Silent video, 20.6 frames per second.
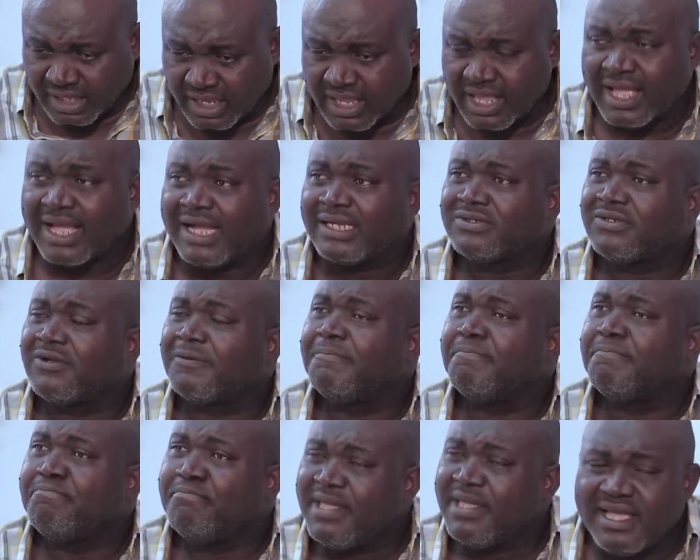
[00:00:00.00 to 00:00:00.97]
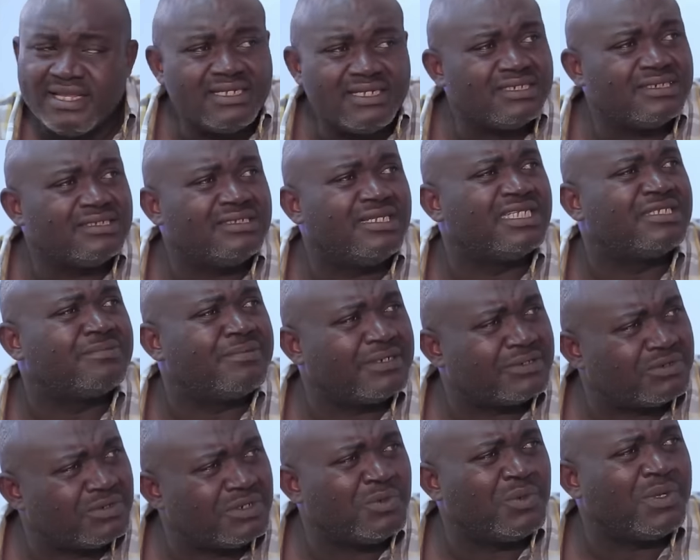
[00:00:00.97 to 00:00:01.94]
The heart of man is
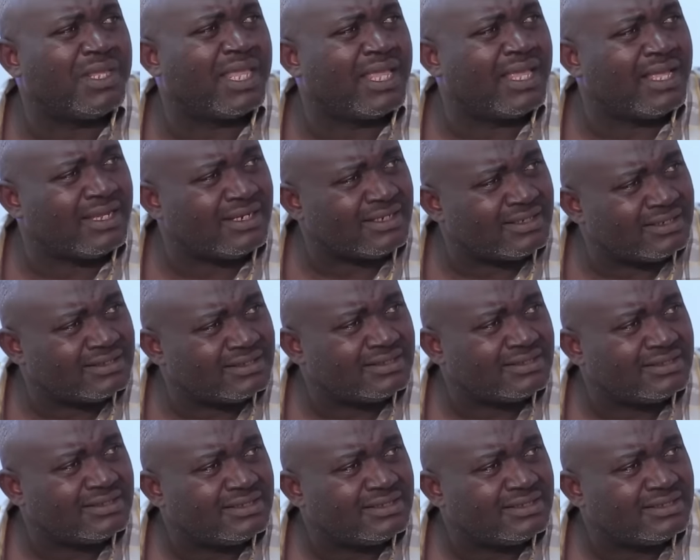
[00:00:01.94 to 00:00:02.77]
desperately wicked.